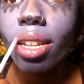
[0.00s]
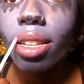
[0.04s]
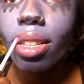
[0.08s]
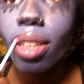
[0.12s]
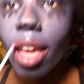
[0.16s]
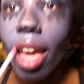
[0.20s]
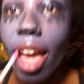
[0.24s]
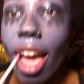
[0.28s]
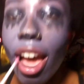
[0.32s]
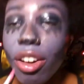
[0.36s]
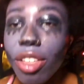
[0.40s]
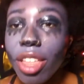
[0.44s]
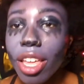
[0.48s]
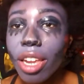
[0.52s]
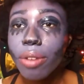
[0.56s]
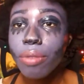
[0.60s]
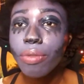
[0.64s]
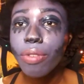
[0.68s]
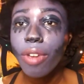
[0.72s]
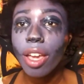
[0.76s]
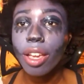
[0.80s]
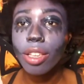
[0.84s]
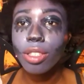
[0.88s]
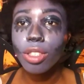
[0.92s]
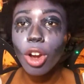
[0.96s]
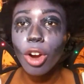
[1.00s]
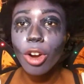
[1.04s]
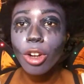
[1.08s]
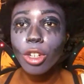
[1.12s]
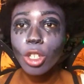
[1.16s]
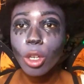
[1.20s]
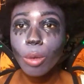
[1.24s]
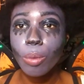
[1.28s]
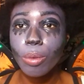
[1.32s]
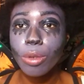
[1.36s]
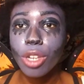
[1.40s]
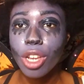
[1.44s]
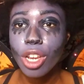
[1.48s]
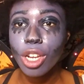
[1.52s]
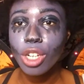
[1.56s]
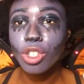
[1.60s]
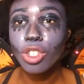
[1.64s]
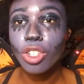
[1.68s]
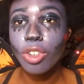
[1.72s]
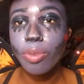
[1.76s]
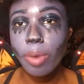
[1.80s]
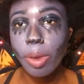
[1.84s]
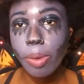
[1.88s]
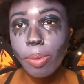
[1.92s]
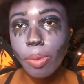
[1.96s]
how that affects our interpretation
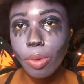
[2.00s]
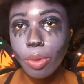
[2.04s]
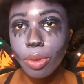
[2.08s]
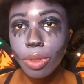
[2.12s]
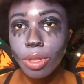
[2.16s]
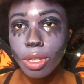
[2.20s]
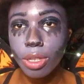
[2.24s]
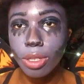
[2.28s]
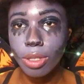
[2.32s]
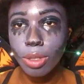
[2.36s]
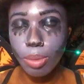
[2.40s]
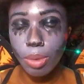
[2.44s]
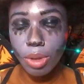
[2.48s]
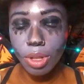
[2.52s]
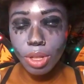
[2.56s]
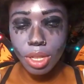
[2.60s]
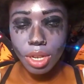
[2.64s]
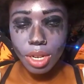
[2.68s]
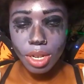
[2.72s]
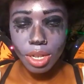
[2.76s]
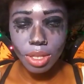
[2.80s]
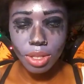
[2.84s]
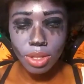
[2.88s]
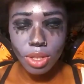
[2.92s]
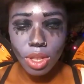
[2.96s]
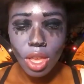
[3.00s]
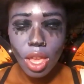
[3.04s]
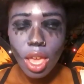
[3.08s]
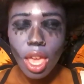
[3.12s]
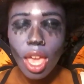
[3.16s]
of people with disabilities.